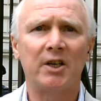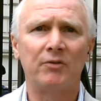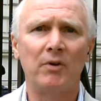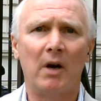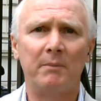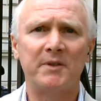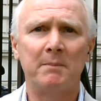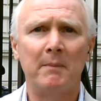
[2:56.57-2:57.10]

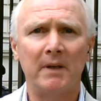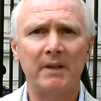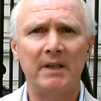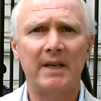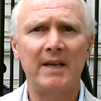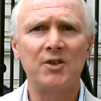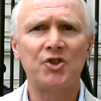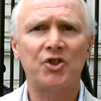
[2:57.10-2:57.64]
corrupt,
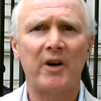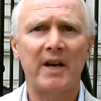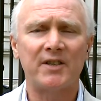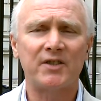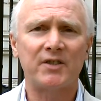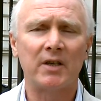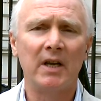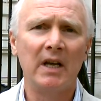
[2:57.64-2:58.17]
moneyed
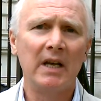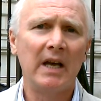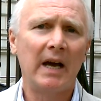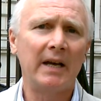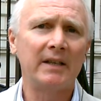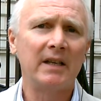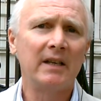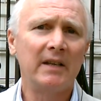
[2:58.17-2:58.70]
interests,
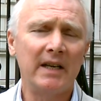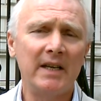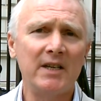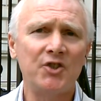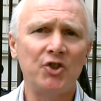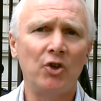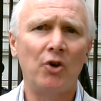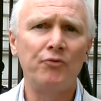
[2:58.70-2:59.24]
and it
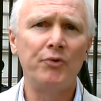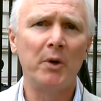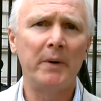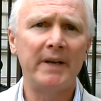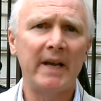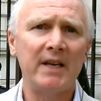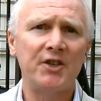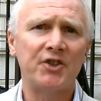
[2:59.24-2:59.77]
is your
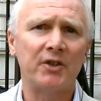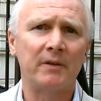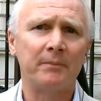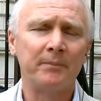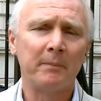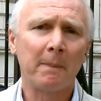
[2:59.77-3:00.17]
ruination.